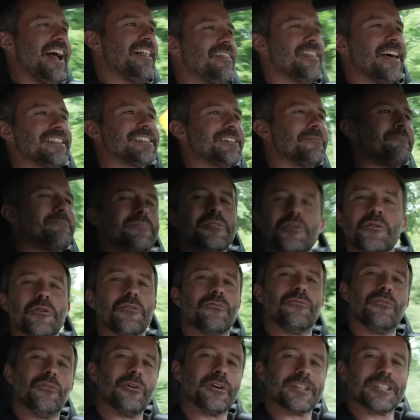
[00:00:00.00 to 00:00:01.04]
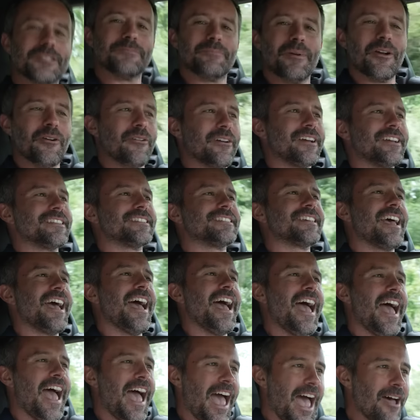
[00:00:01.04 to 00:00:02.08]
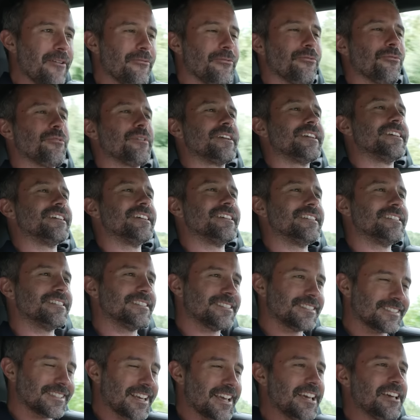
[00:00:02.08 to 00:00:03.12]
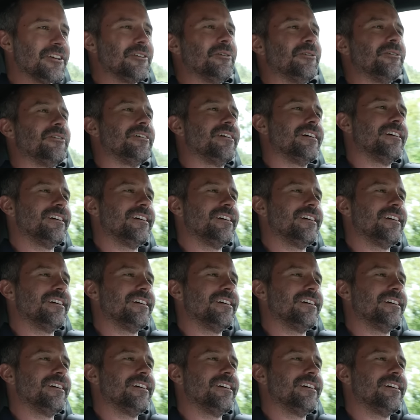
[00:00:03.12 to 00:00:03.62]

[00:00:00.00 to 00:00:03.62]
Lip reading: that's a beautiful experience every single